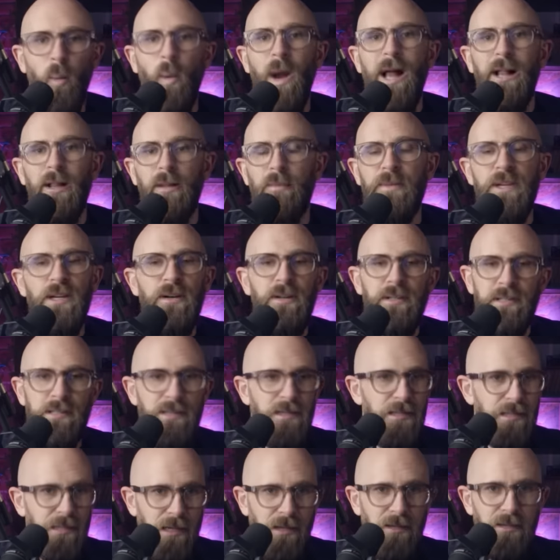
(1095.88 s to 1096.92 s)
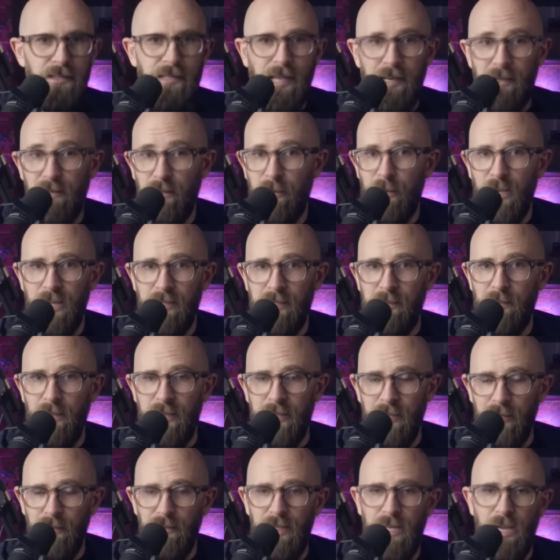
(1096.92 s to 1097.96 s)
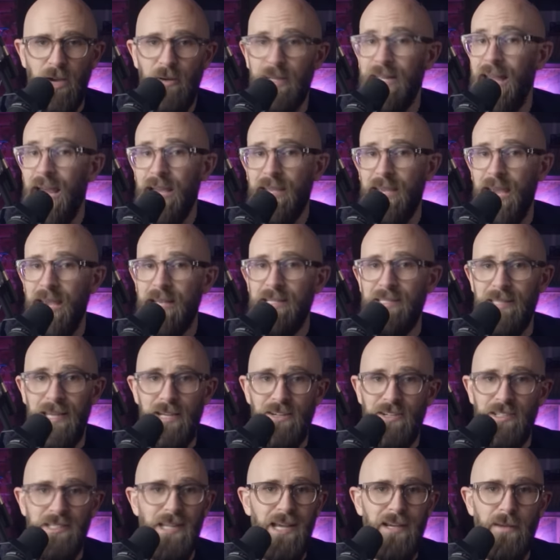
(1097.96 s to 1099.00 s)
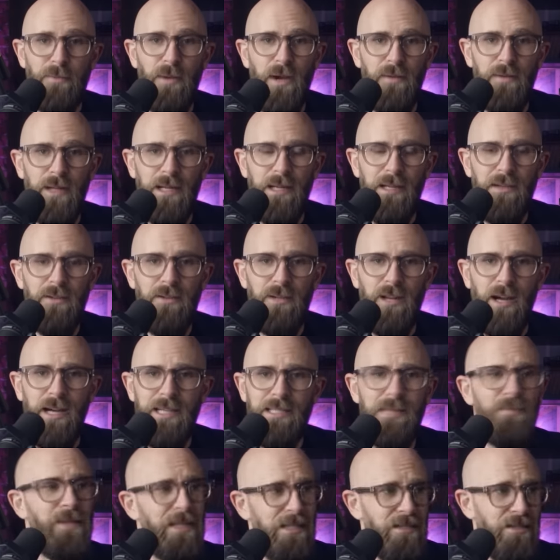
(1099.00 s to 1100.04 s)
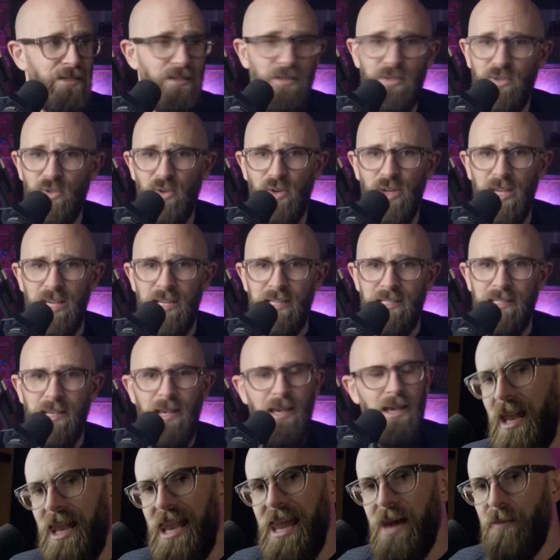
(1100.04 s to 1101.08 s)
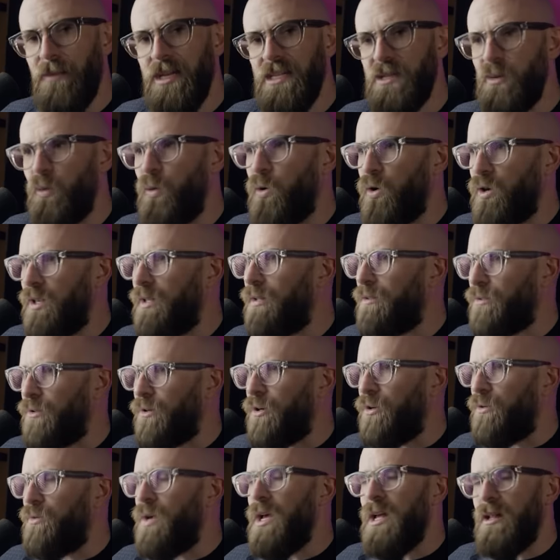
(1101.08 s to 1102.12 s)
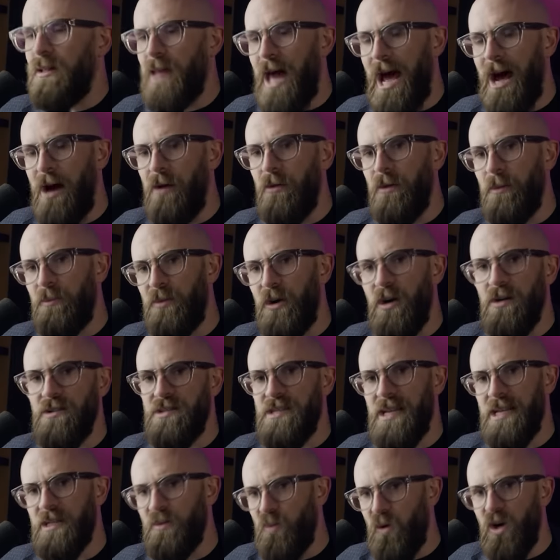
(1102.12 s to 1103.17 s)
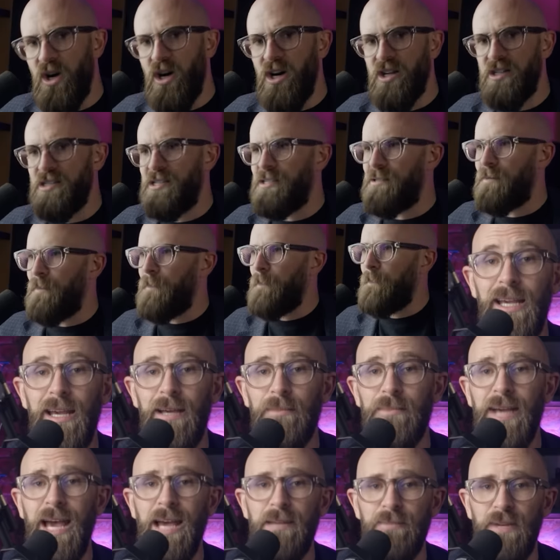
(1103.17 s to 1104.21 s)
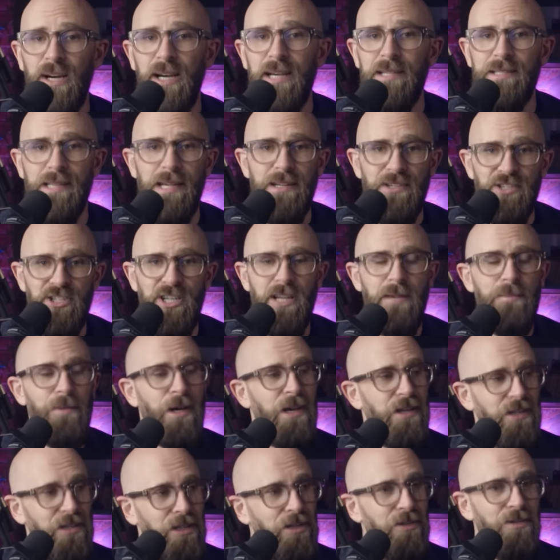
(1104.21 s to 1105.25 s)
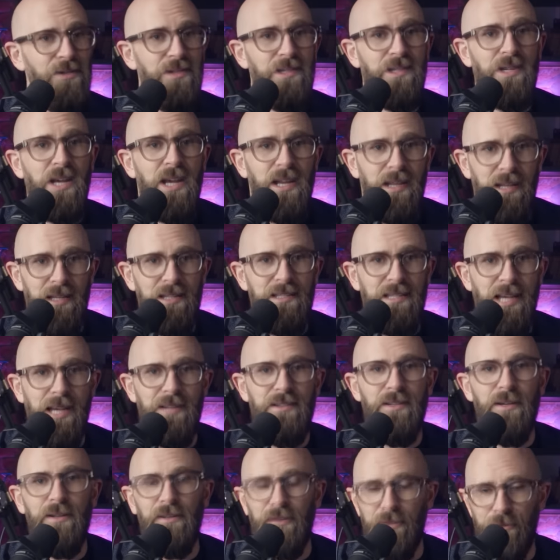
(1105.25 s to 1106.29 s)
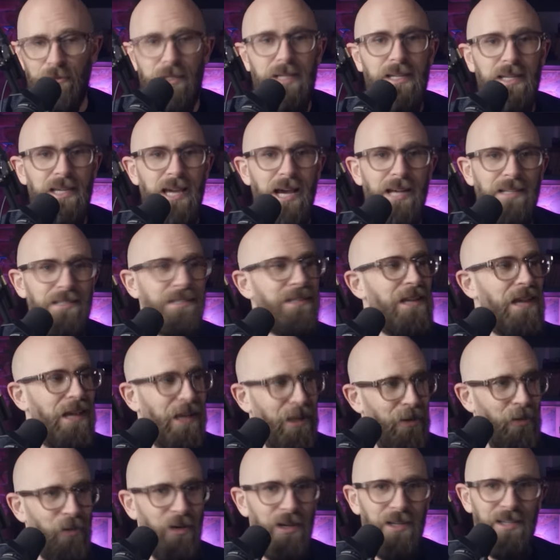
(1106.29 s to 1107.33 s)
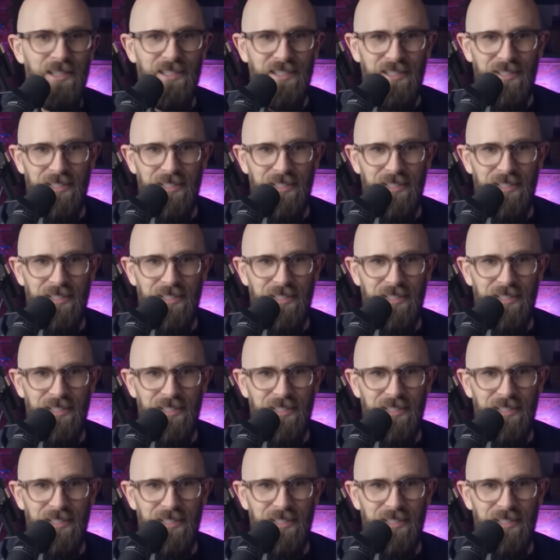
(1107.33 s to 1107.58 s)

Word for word: well beyond the skill set of the person making the video. In that case, they just take a perfectly good item and destroy it. Allow me to walk you through how the process works. A man buys a cheap, used Nintendo 3DS in working